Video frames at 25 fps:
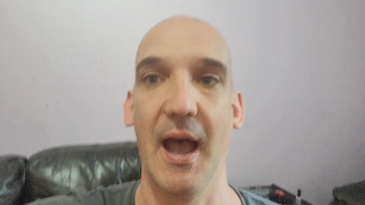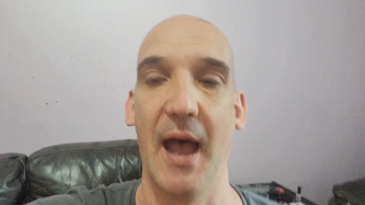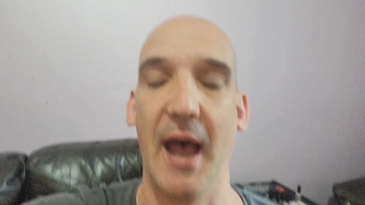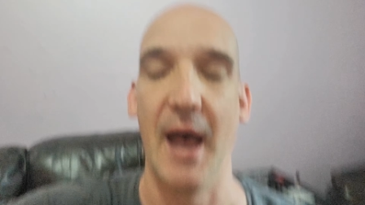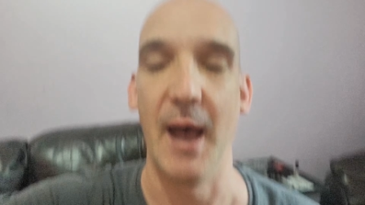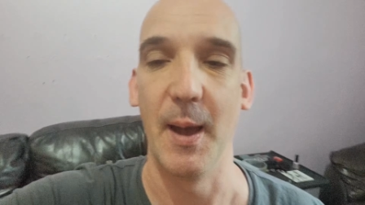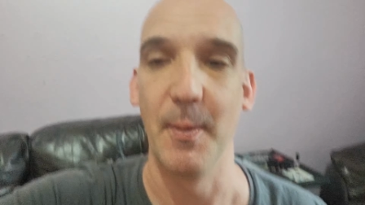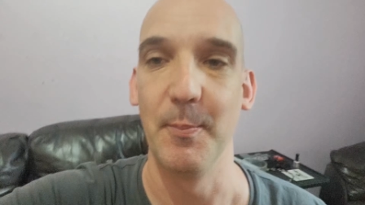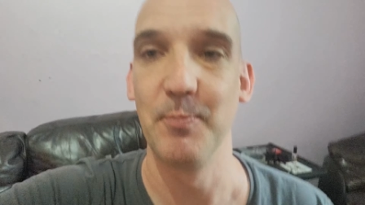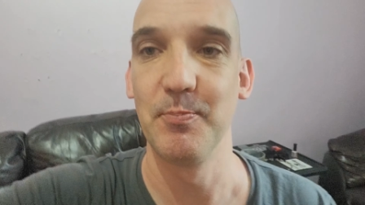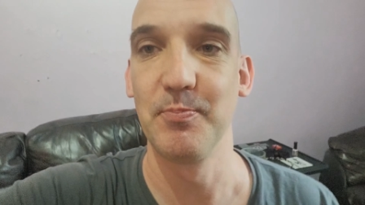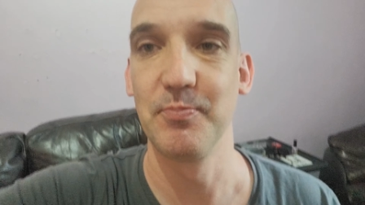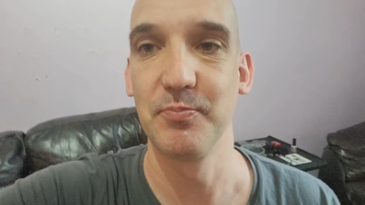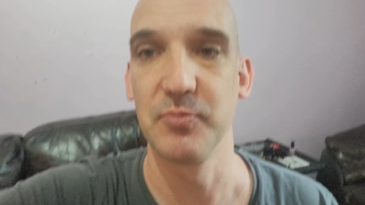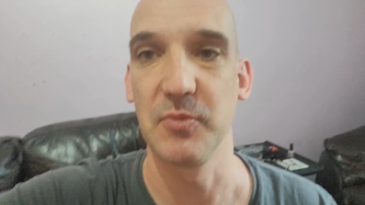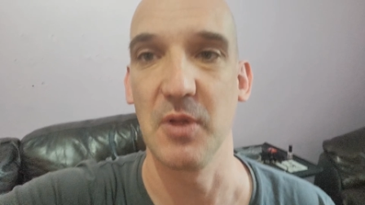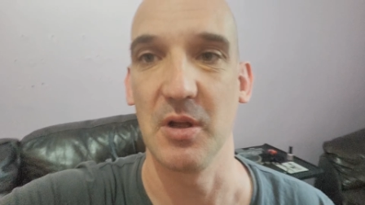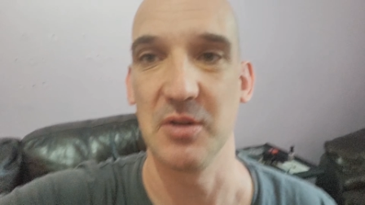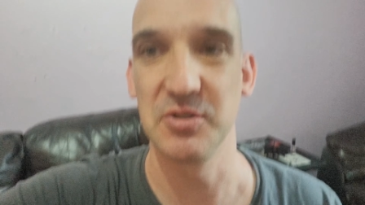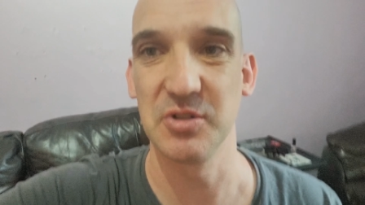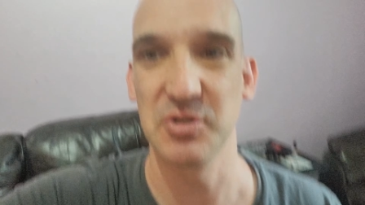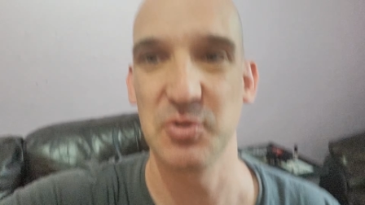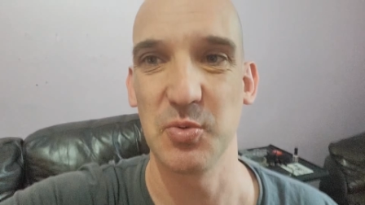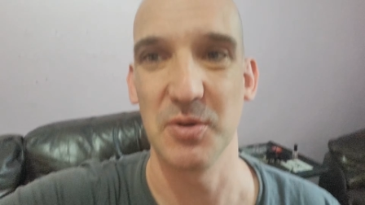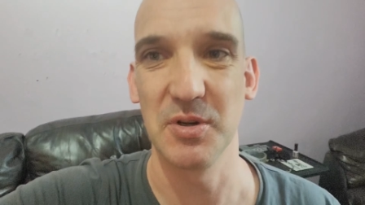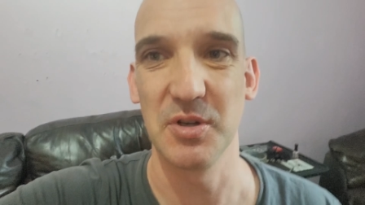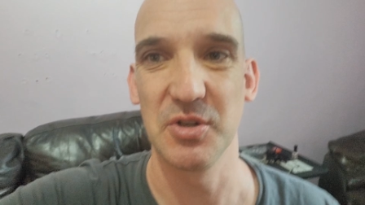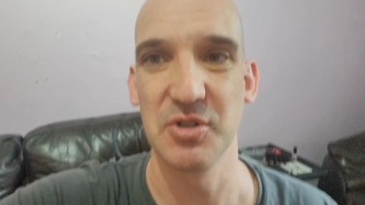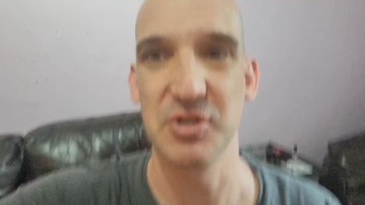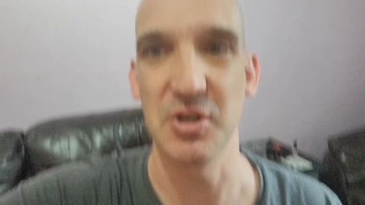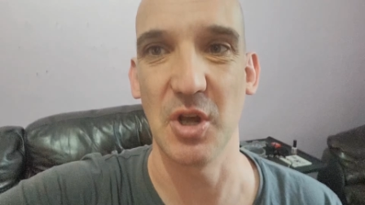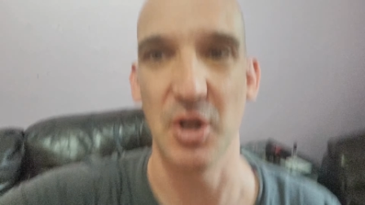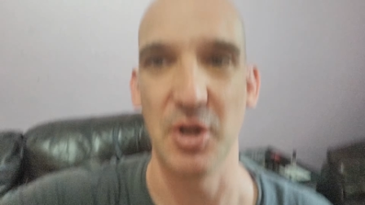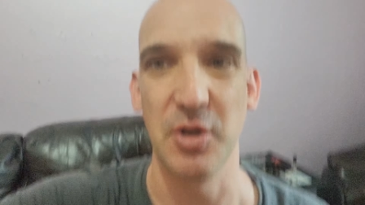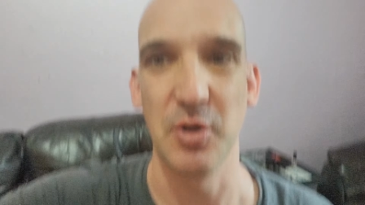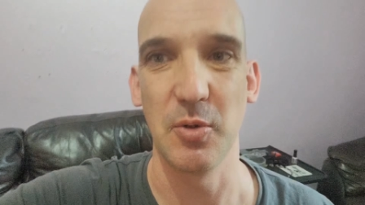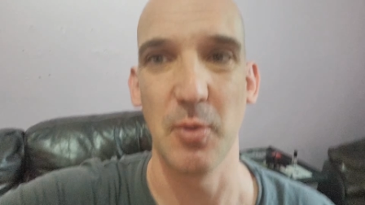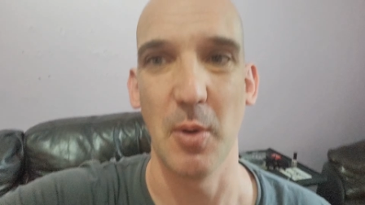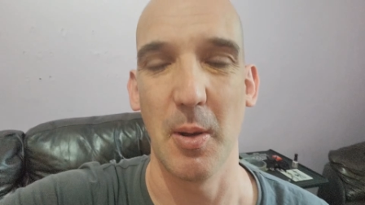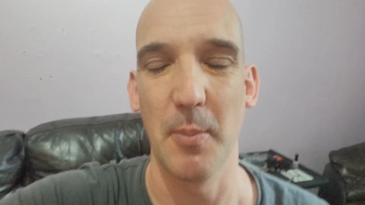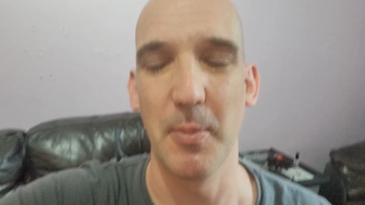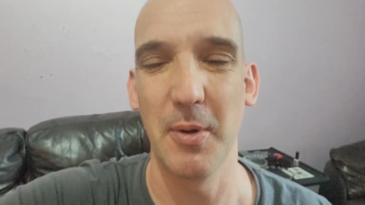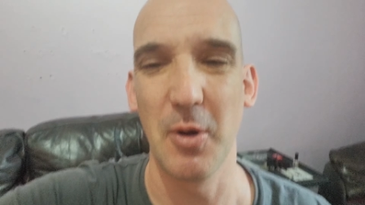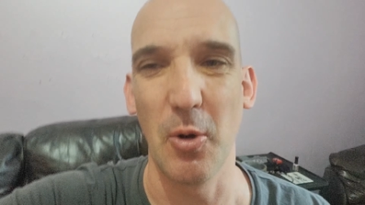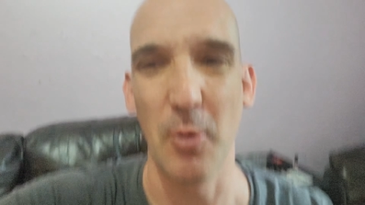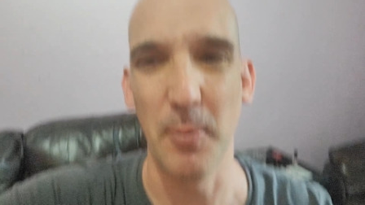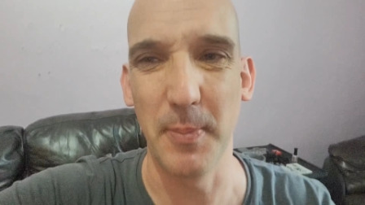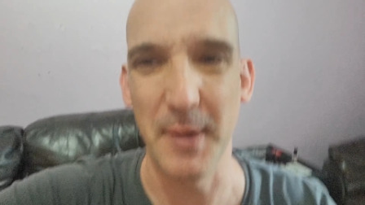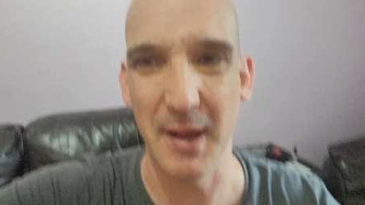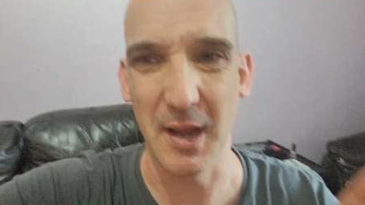um, I just want to show you a
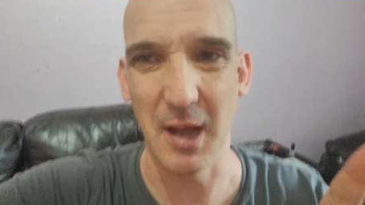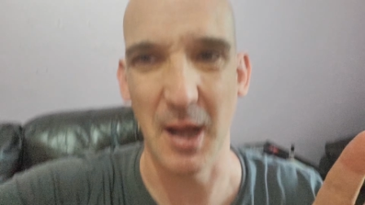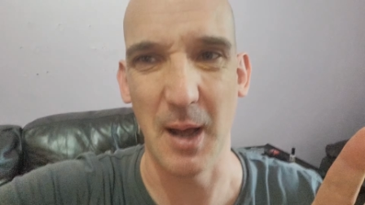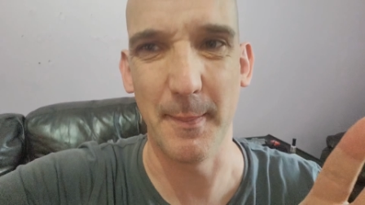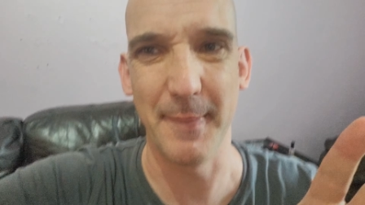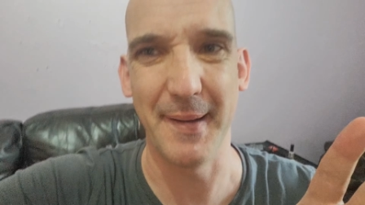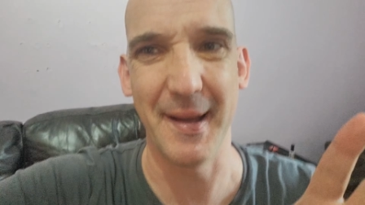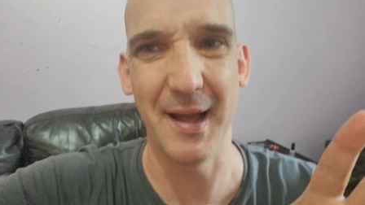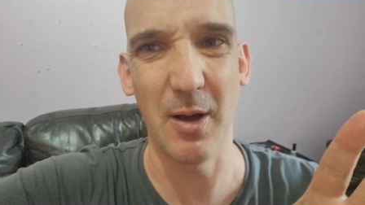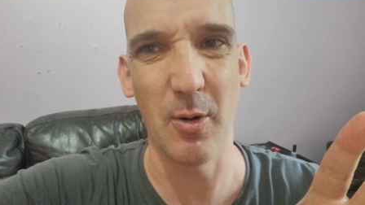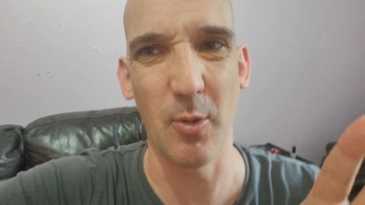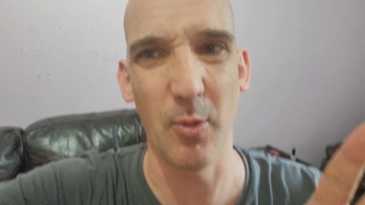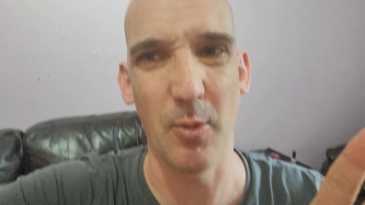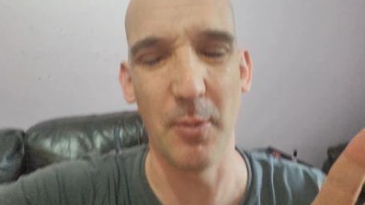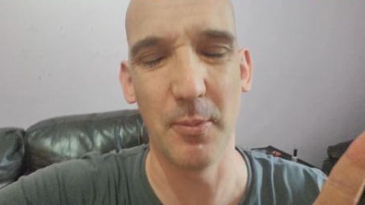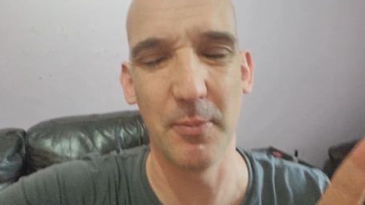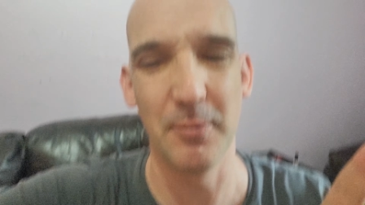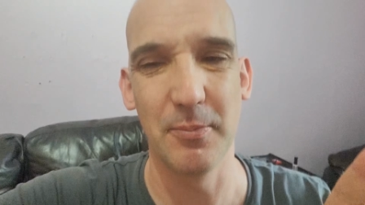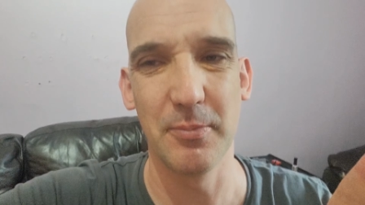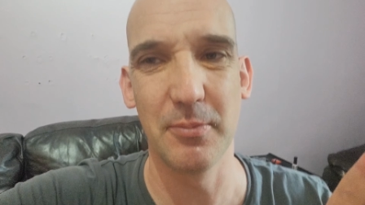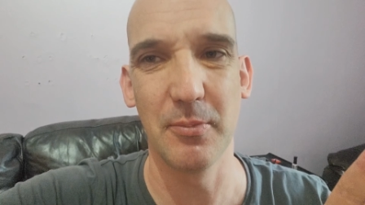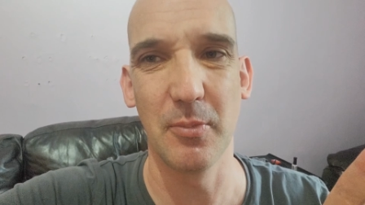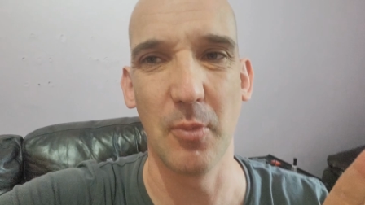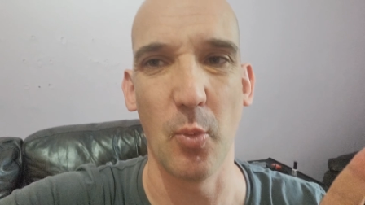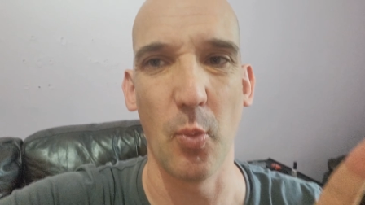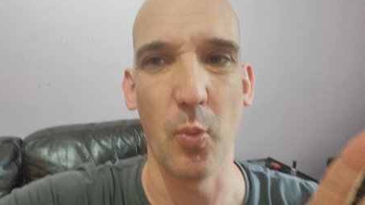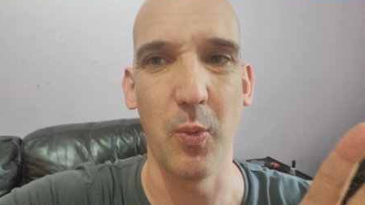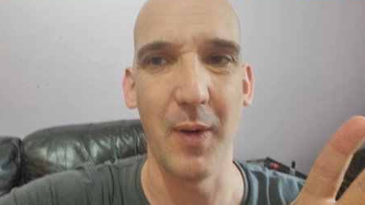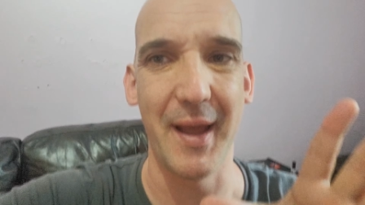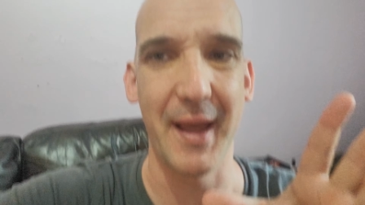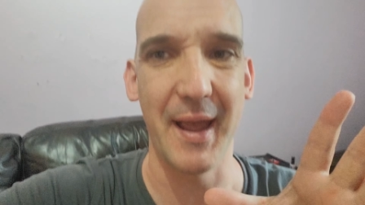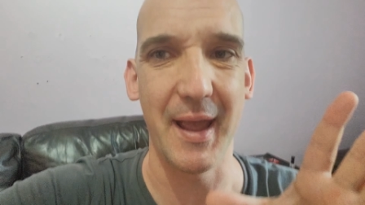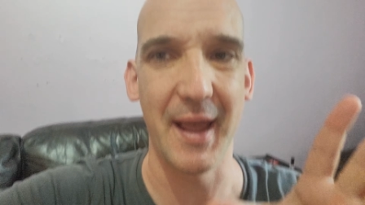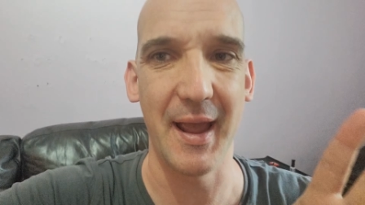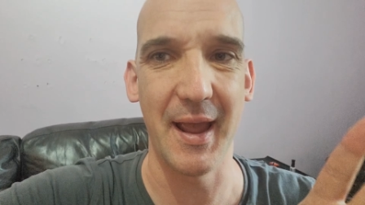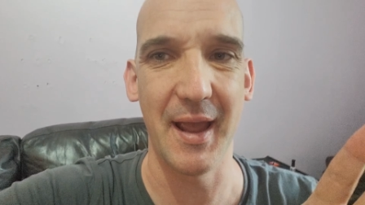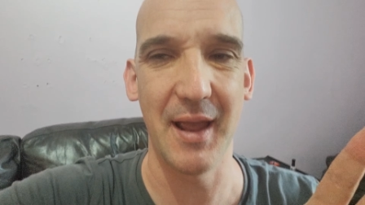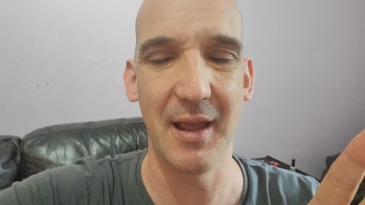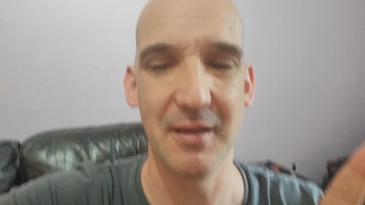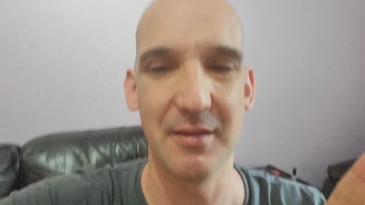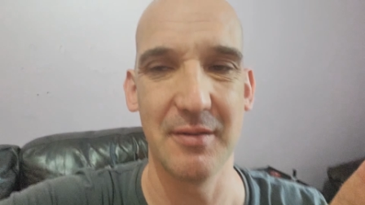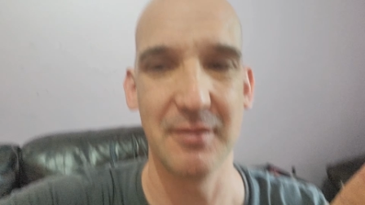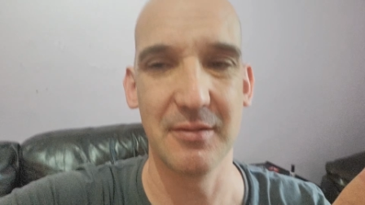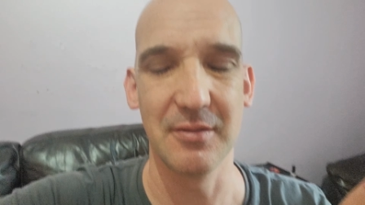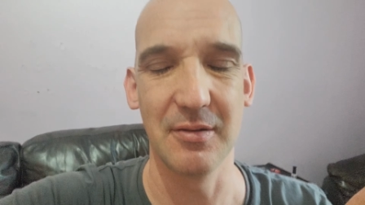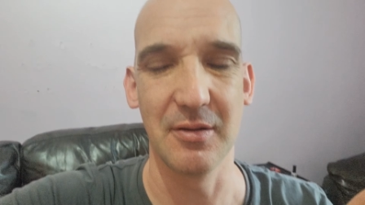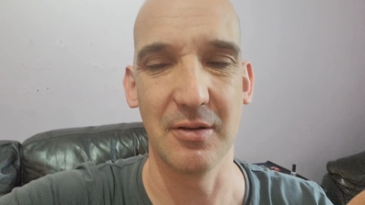little bit about where,